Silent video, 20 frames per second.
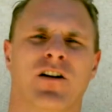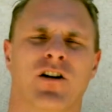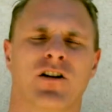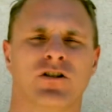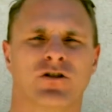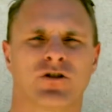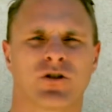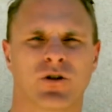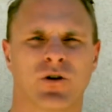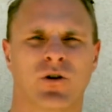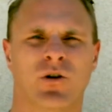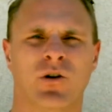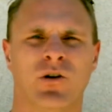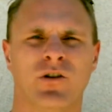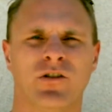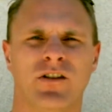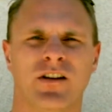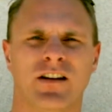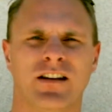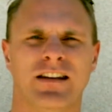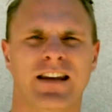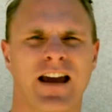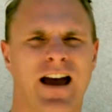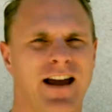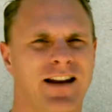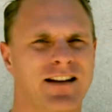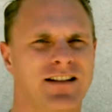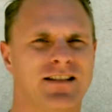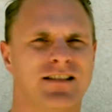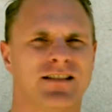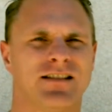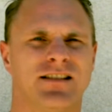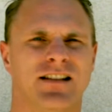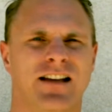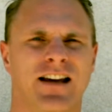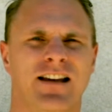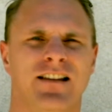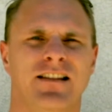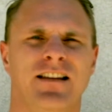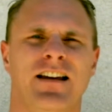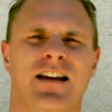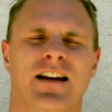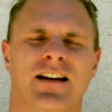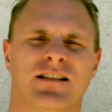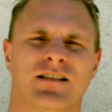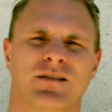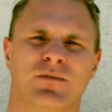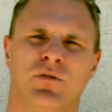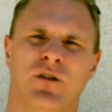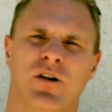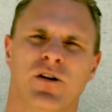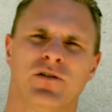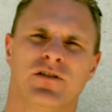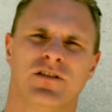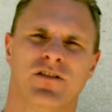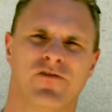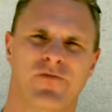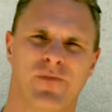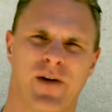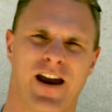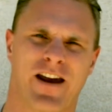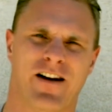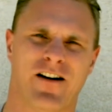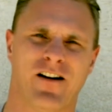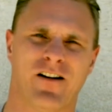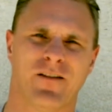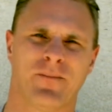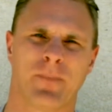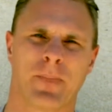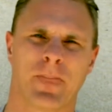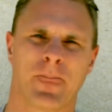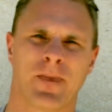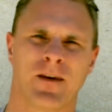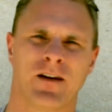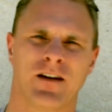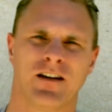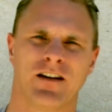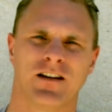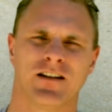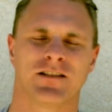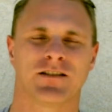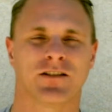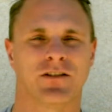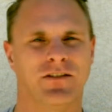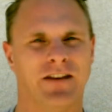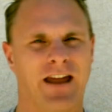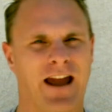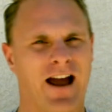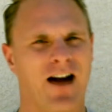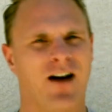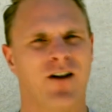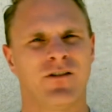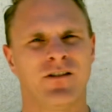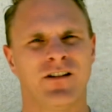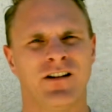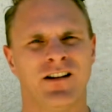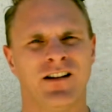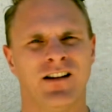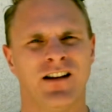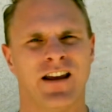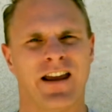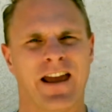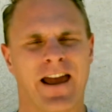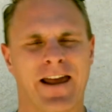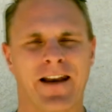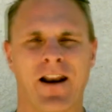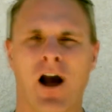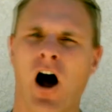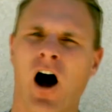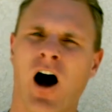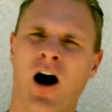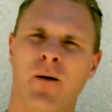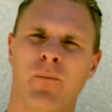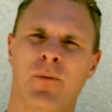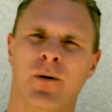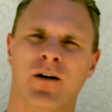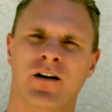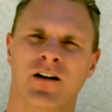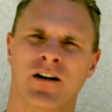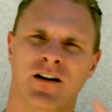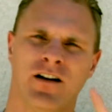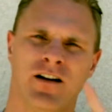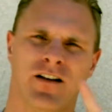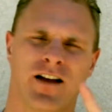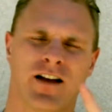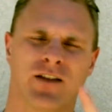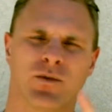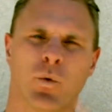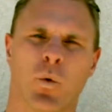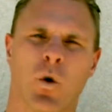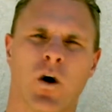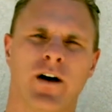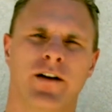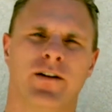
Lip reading: controlled yet slightly explosive manner. So down and up, that's one